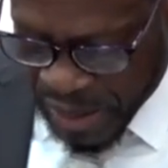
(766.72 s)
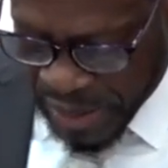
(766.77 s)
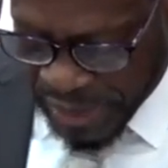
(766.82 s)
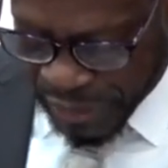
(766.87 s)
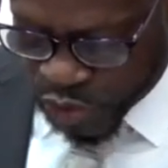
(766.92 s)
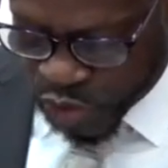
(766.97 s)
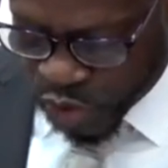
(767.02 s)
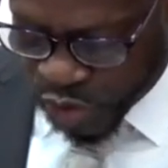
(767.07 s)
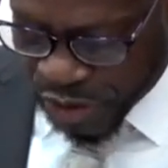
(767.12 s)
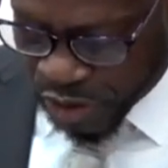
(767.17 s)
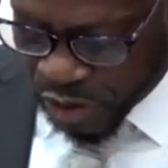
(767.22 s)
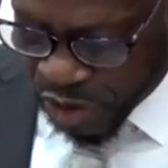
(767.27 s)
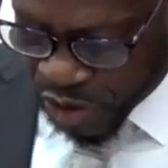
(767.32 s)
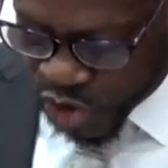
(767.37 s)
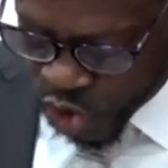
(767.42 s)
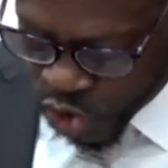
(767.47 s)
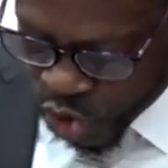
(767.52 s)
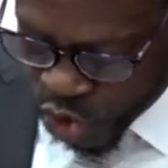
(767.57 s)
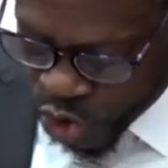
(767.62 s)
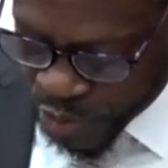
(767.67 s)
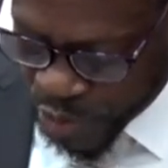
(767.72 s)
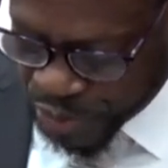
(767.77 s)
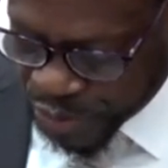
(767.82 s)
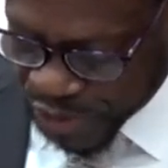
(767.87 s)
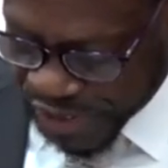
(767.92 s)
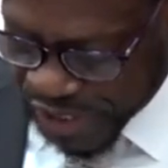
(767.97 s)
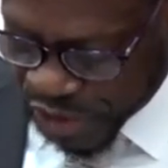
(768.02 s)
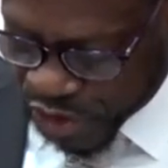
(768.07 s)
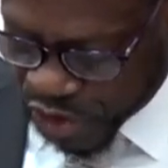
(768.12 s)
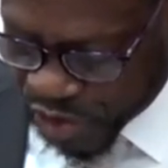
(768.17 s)
And so the Consumer
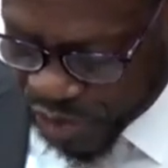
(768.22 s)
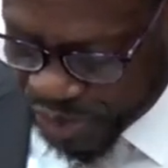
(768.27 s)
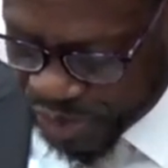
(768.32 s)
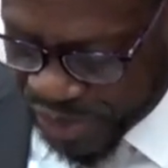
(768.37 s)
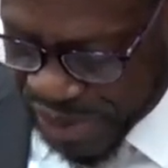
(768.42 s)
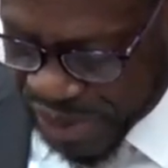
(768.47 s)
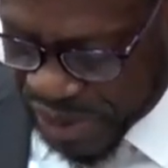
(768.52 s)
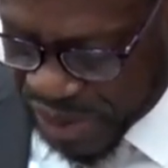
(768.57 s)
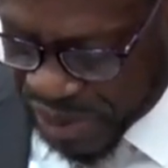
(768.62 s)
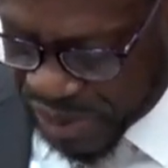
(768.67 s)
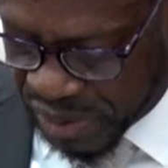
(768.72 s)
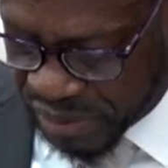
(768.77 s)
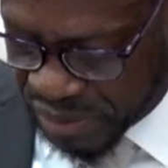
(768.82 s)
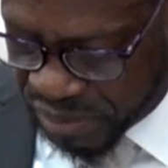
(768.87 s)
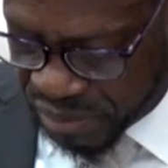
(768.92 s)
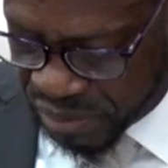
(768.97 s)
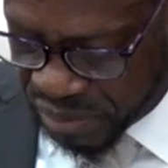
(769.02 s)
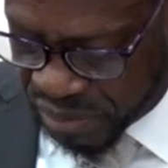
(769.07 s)
Protection Bill